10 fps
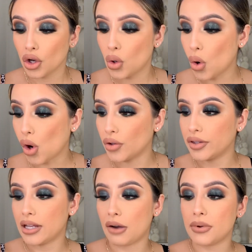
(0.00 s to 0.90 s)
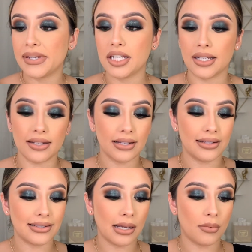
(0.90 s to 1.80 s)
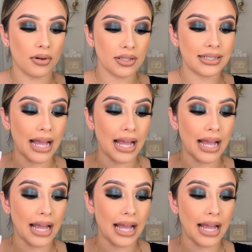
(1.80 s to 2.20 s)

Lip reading: Cool, now I'm gonna be taking that Sam